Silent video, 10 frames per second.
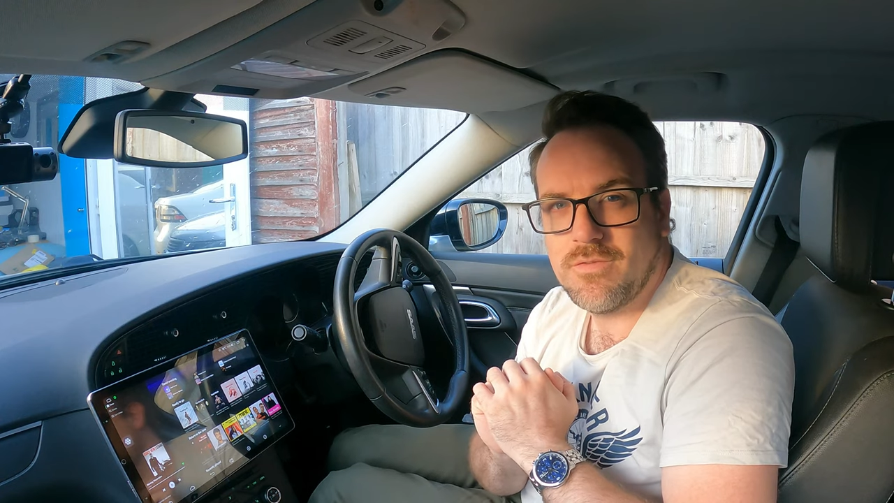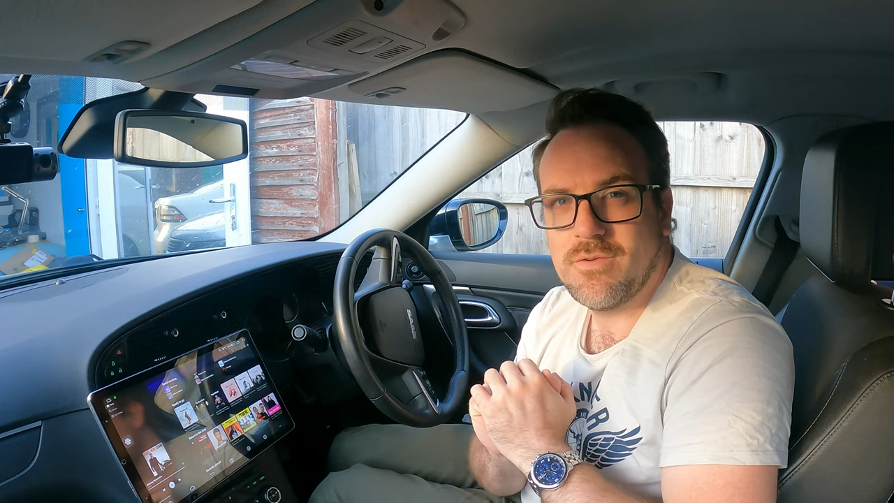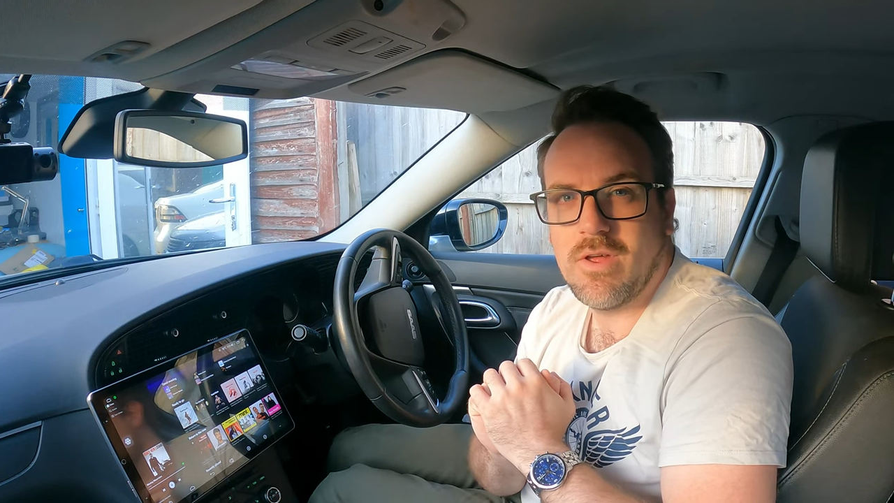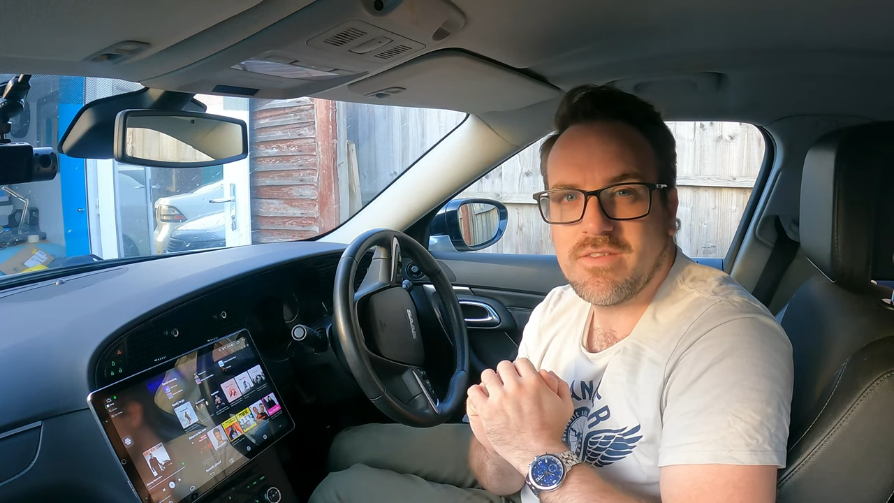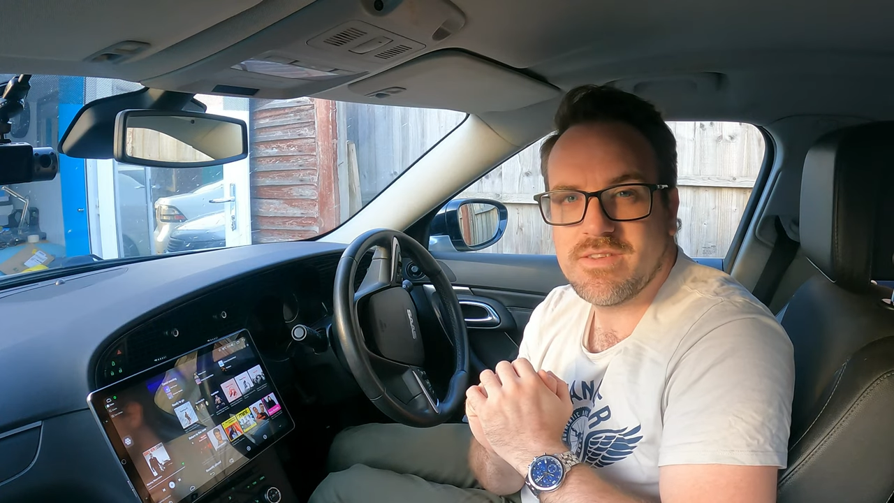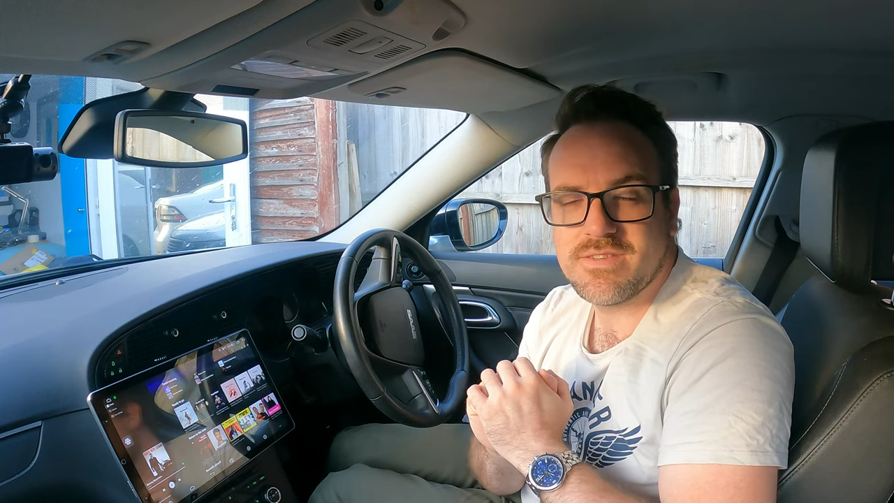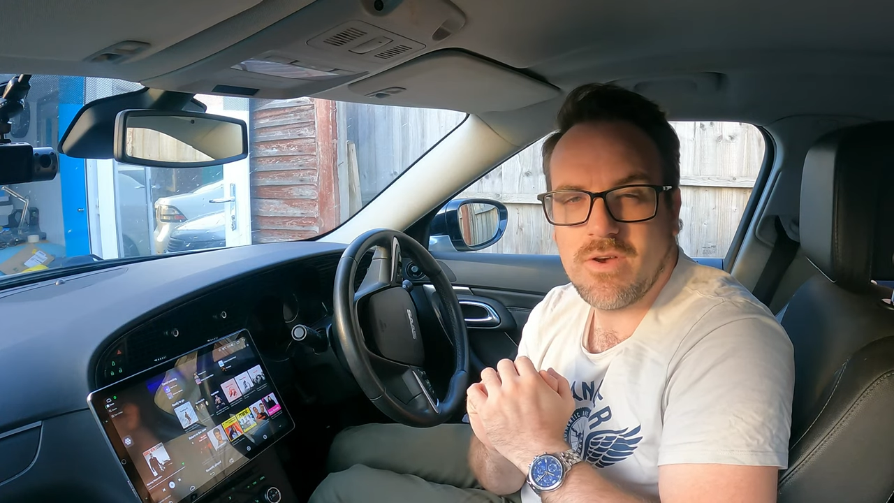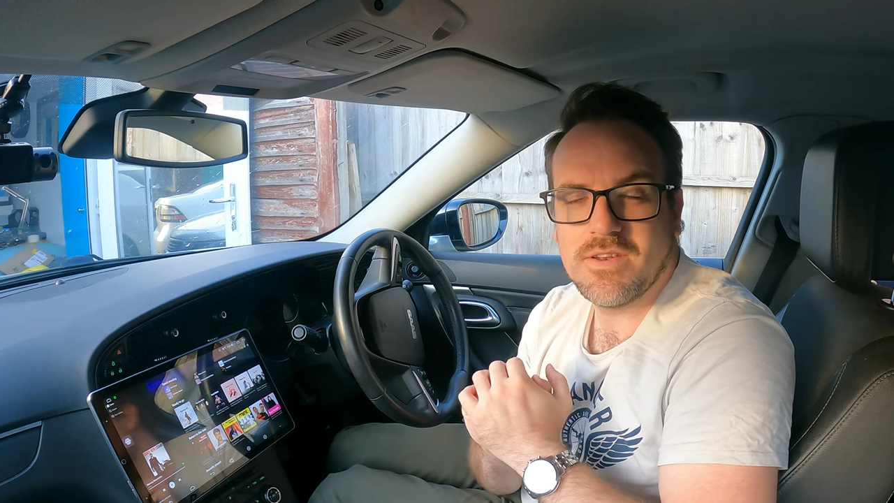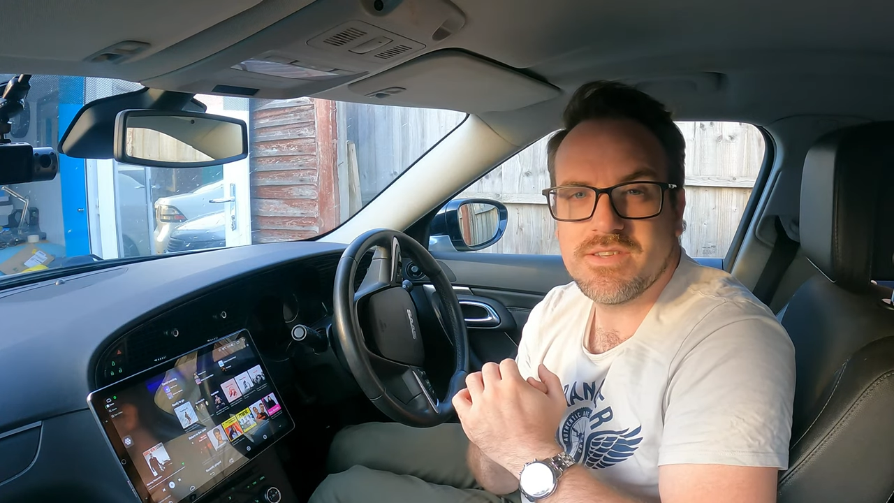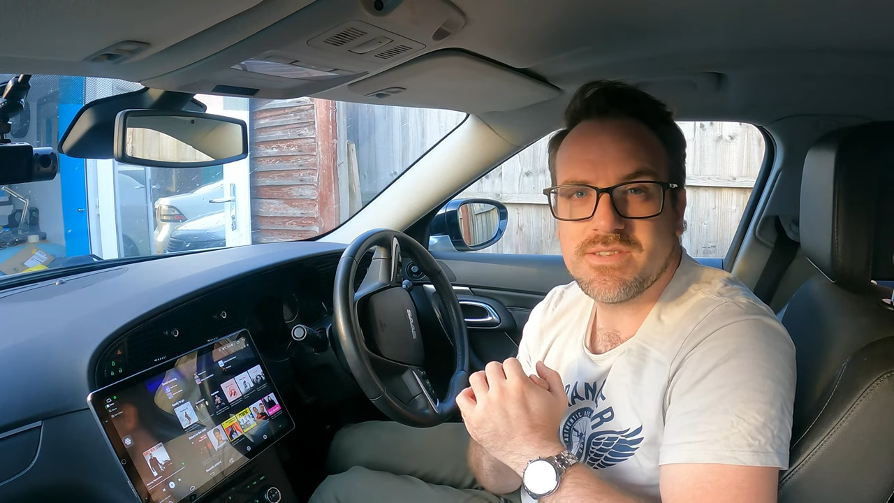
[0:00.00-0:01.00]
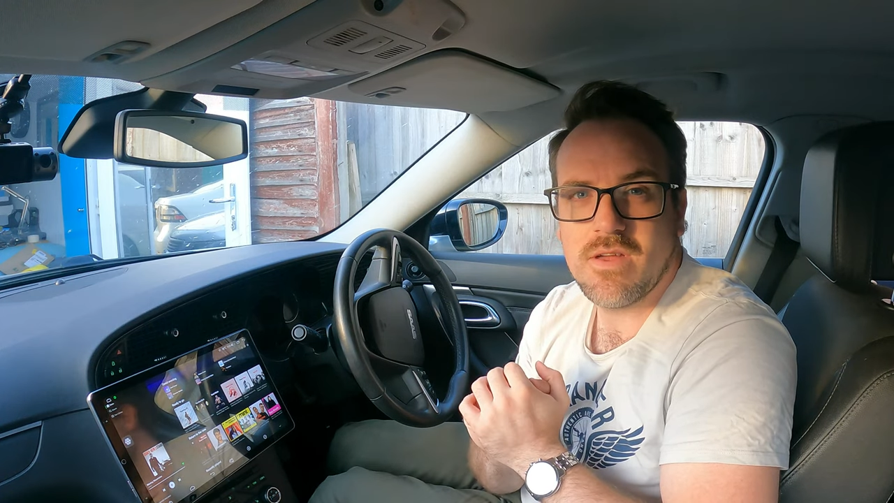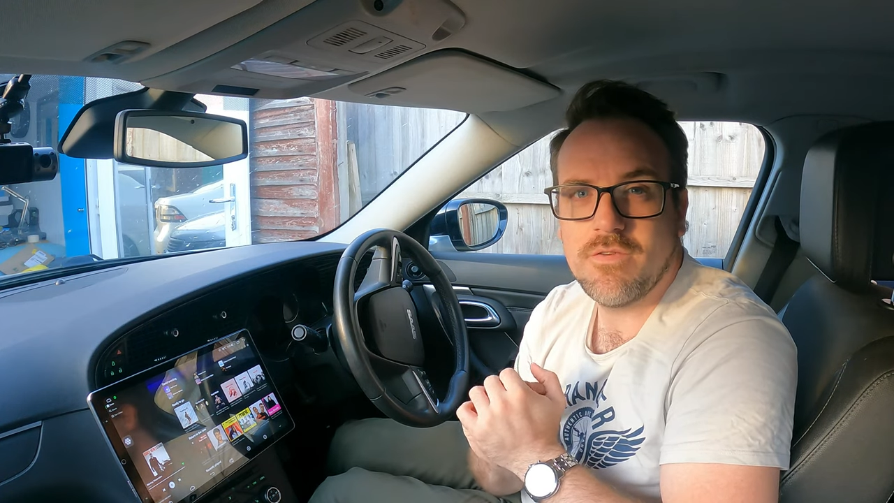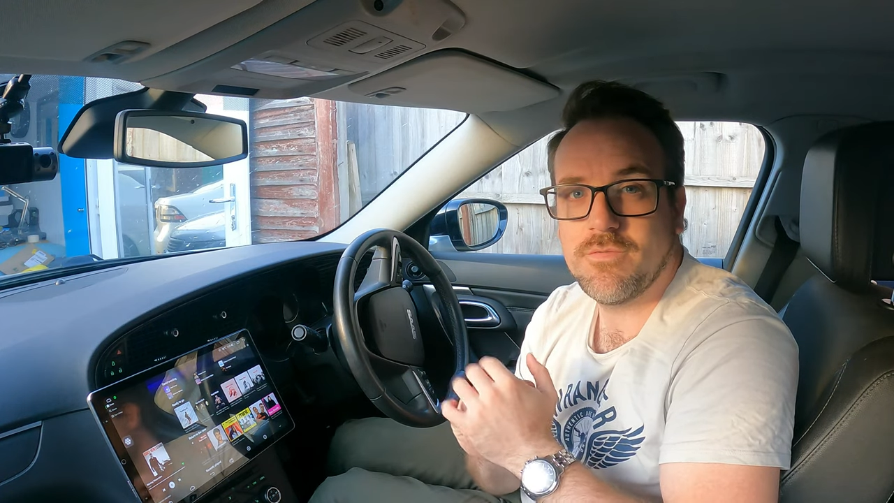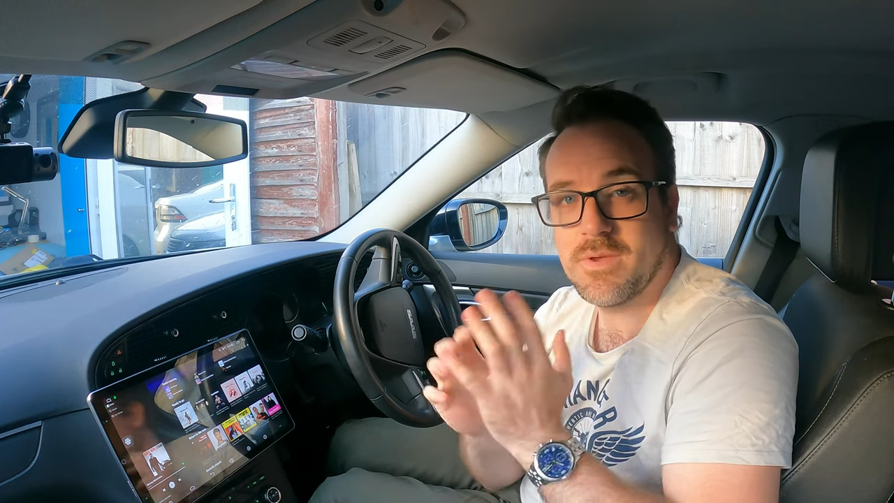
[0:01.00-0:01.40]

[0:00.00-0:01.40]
if you like this kind of stuff,